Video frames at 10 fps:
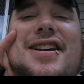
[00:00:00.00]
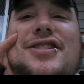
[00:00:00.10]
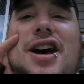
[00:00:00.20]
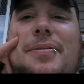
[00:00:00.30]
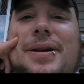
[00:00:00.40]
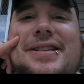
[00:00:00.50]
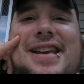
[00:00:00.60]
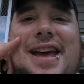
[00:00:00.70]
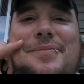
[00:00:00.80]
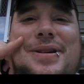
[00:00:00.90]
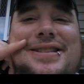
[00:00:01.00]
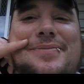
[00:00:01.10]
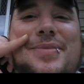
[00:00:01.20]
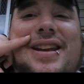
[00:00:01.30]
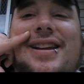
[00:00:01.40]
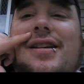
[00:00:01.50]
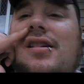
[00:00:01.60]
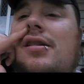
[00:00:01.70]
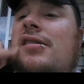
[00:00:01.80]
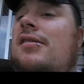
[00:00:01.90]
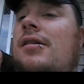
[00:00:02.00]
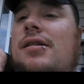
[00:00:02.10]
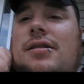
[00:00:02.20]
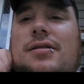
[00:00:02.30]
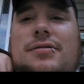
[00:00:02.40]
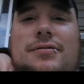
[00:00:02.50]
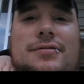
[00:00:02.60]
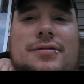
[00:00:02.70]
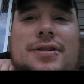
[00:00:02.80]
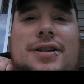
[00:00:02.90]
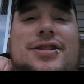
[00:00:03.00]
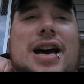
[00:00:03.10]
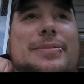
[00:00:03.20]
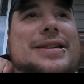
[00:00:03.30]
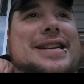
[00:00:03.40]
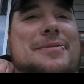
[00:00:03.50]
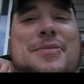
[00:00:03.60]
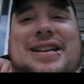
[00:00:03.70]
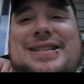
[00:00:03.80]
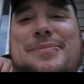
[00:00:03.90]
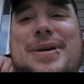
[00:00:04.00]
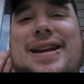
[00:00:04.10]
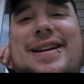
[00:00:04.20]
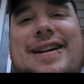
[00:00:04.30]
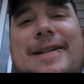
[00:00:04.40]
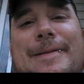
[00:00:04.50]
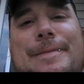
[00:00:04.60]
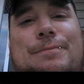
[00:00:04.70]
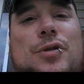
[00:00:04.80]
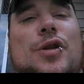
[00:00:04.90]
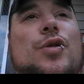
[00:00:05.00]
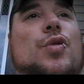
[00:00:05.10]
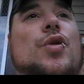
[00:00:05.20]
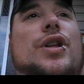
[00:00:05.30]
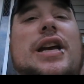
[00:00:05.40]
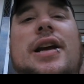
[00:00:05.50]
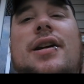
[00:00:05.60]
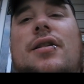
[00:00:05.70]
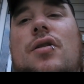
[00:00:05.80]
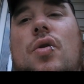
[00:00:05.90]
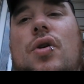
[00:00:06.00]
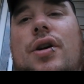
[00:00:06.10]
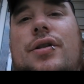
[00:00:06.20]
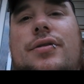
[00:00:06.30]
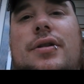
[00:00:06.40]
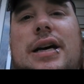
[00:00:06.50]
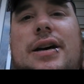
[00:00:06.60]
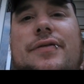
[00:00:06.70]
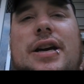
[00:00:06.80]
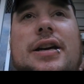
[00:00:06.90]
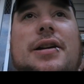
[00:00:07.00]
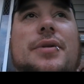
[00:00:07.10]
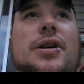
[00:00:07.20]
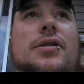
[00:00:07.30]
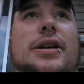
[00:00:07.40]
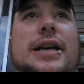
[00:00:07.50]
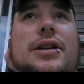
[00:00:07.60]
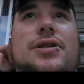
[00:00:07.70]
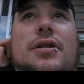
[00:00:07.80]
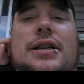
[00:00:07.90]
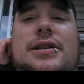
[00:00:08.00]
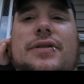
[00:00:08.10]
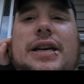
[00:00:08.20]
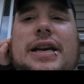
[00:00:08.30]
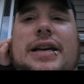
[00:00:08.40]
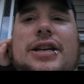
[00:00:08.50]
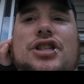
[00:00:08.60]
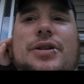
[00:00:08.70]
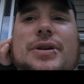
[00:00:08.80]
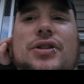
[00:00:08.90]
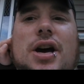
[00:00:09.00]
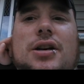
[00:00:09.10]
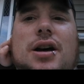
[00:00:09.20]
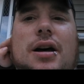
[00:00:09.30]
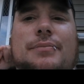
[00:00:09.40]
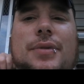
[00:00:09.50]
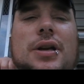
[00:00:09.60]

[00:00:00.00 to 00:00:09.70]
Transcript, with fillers: topics can be submitted. Ew. Topics can be submitted through the ear or uh, via email, endlessgrind78 at gmail.com.